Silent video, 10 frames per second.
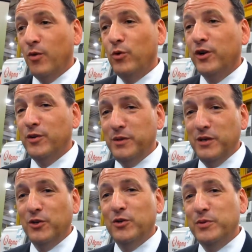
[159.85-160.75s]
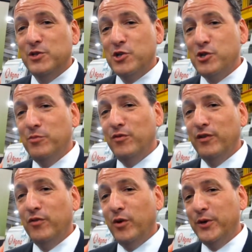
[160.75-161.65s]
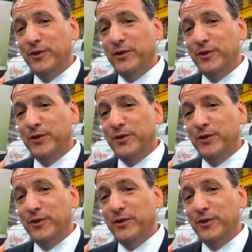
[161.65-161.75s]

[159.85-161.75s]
we're going to be in a good position moving forward.